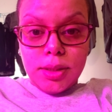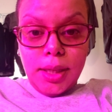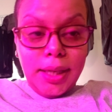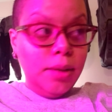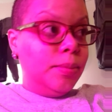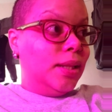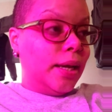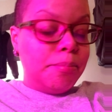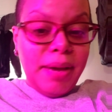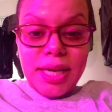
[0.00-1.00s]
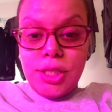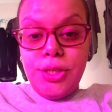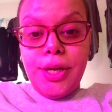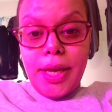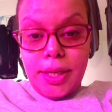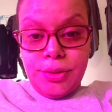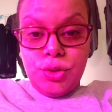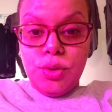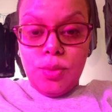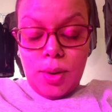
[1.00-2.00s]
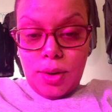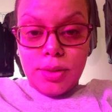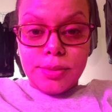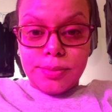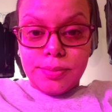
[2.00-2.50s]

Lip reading: And it'd be like bashing your head into a wall.